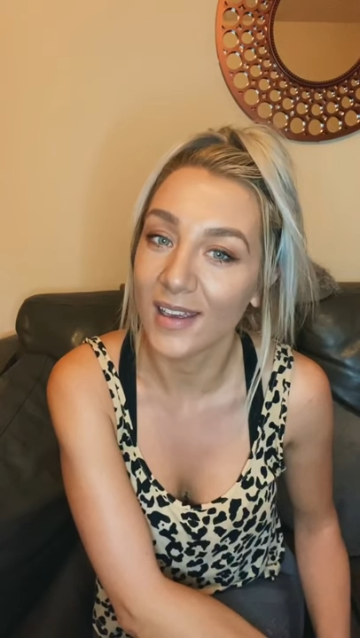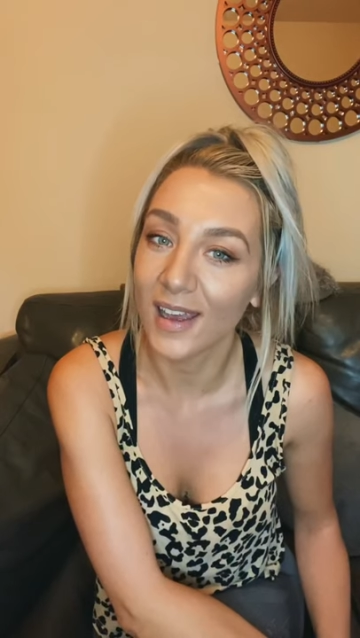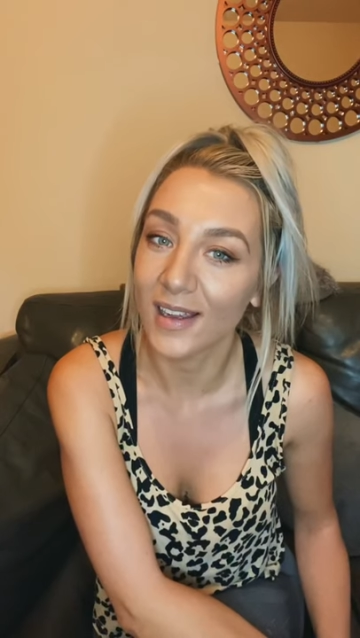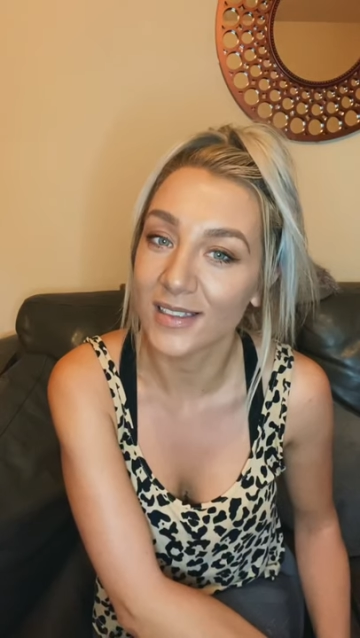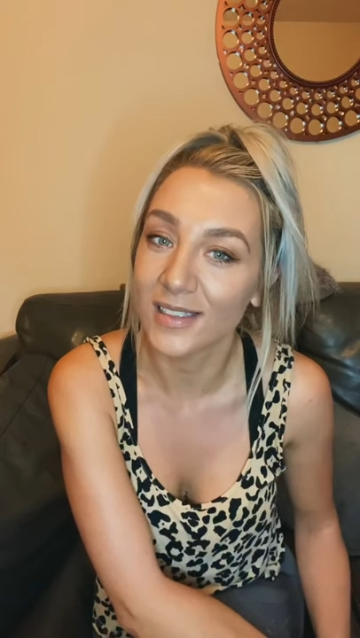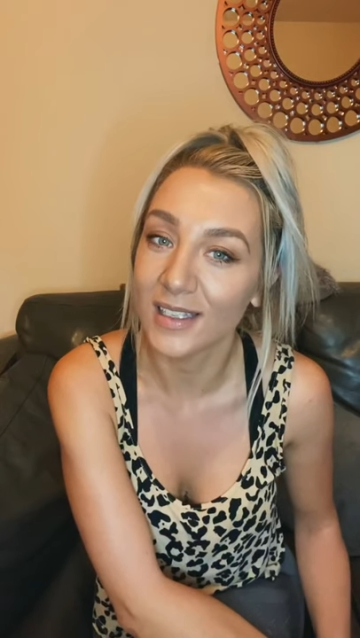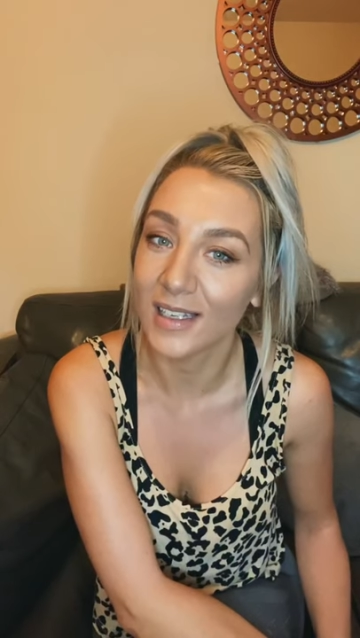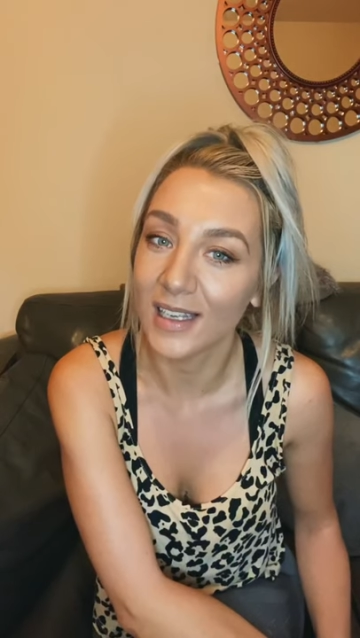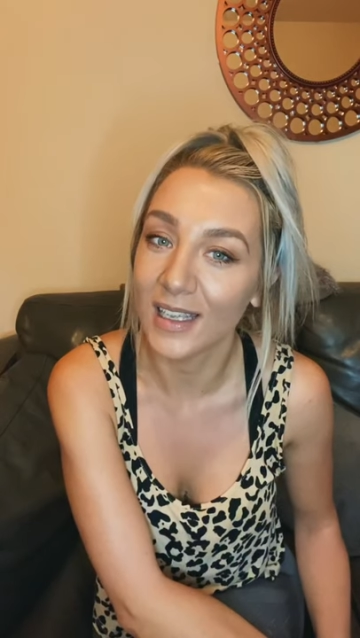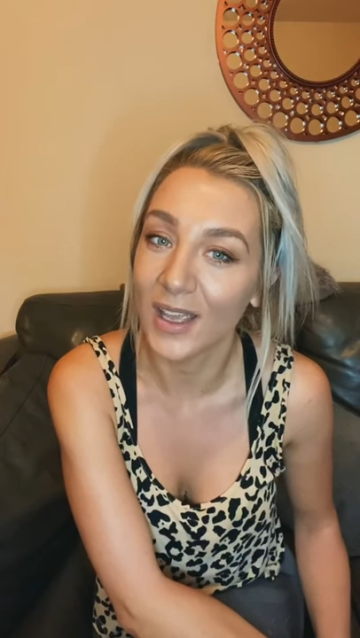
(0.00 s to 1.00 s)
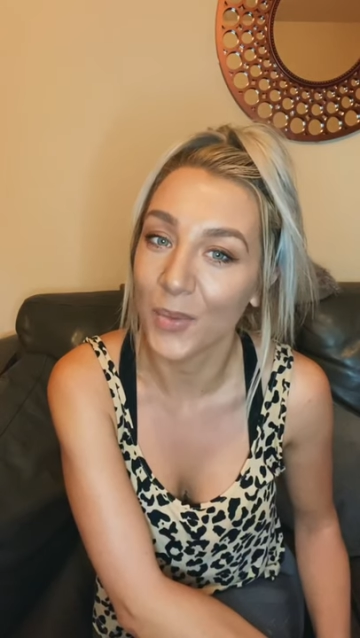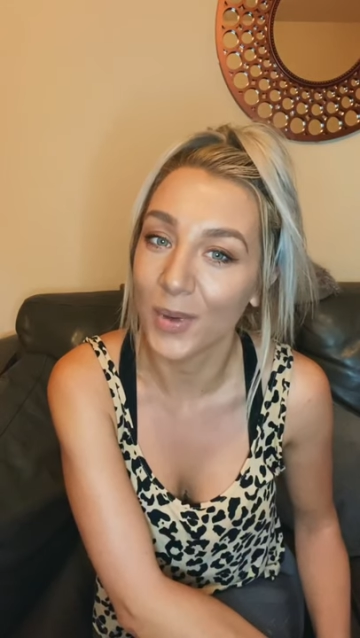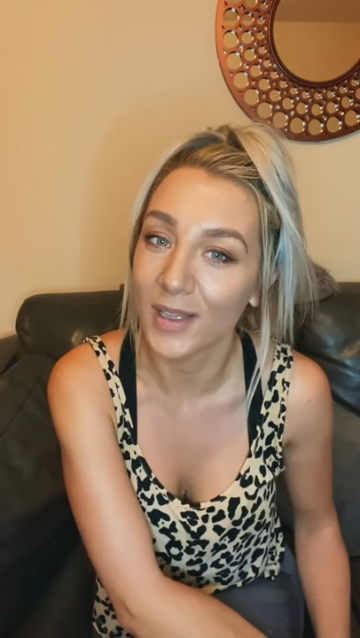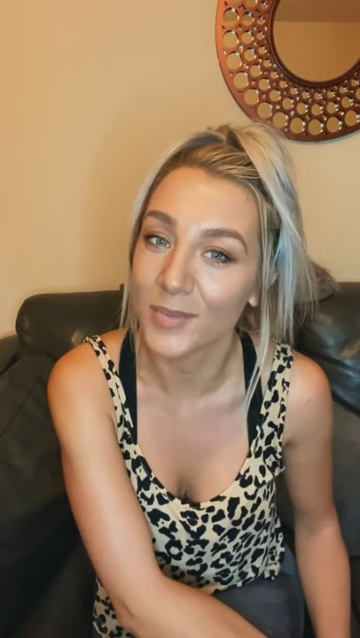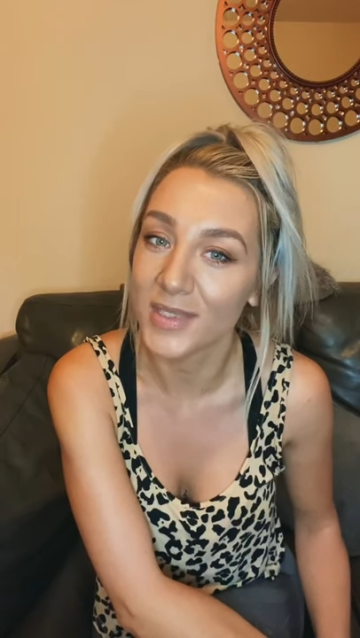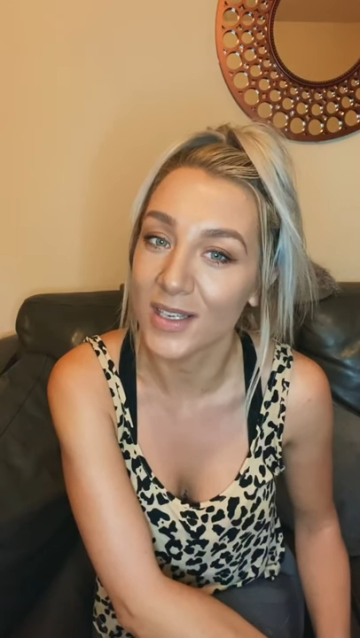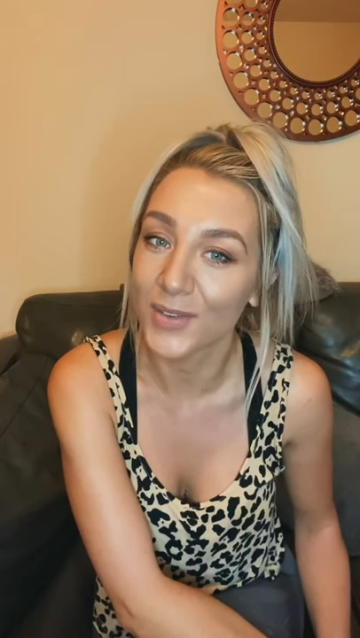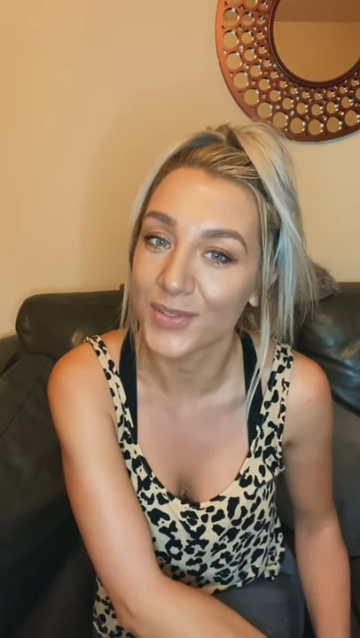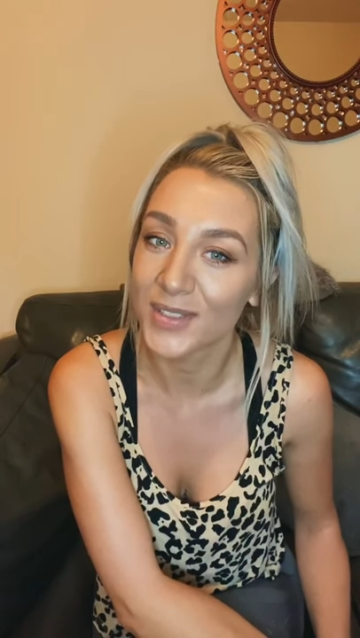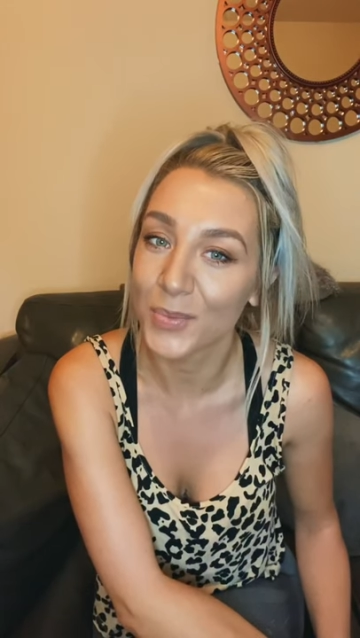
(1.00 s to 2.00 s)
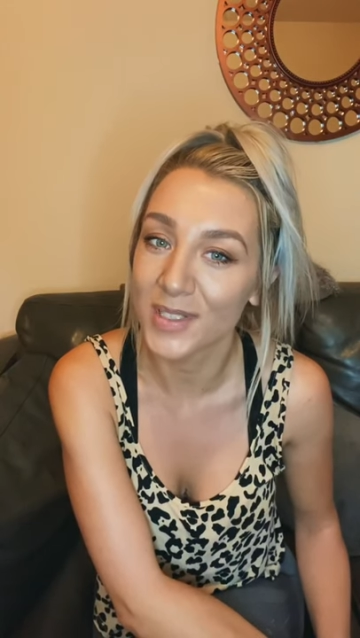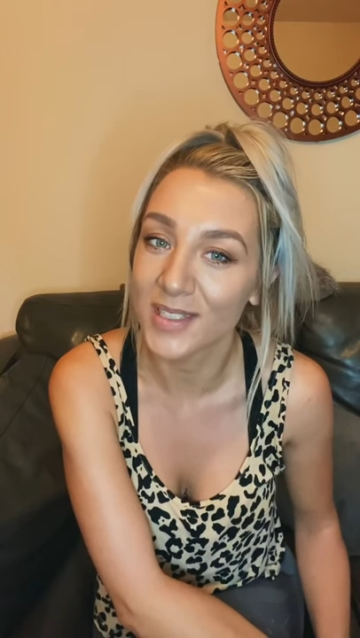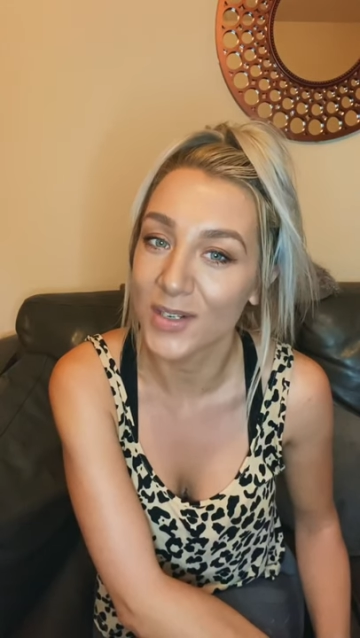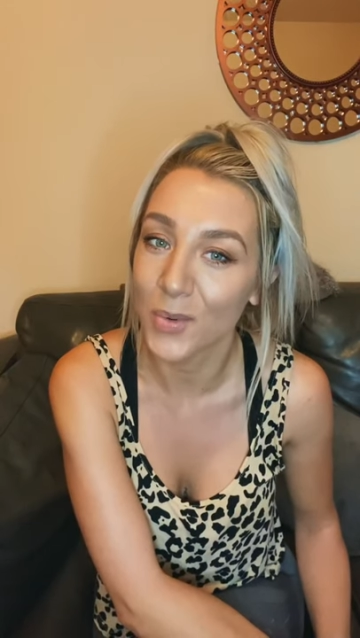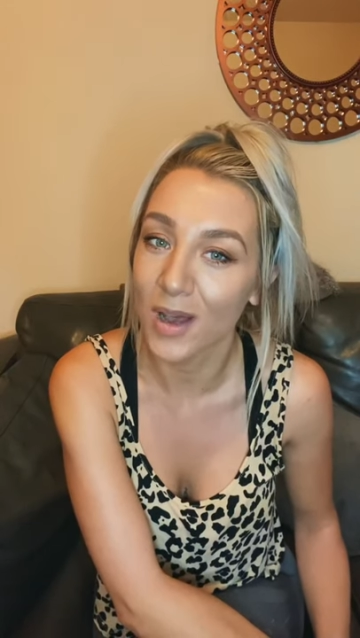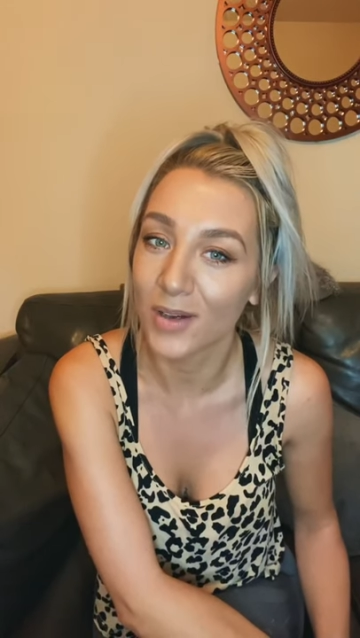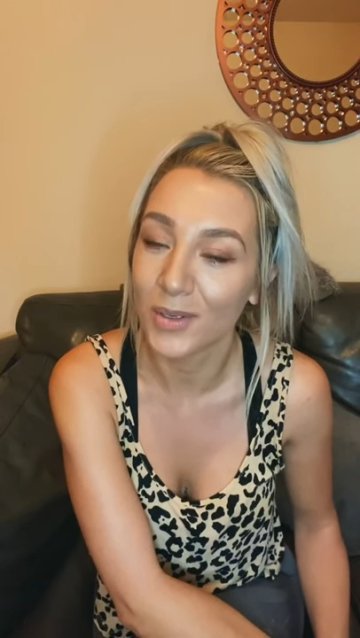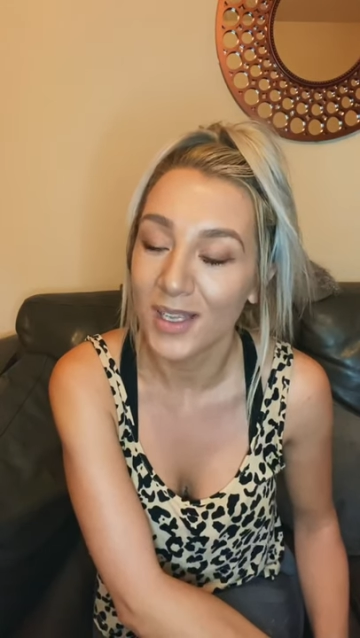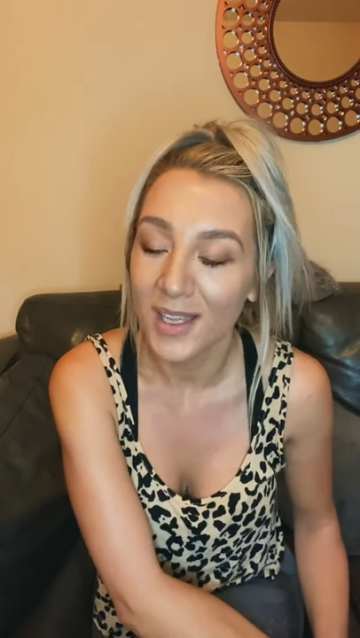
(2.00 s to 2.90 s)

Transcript: accidentally wee themselves once in a while,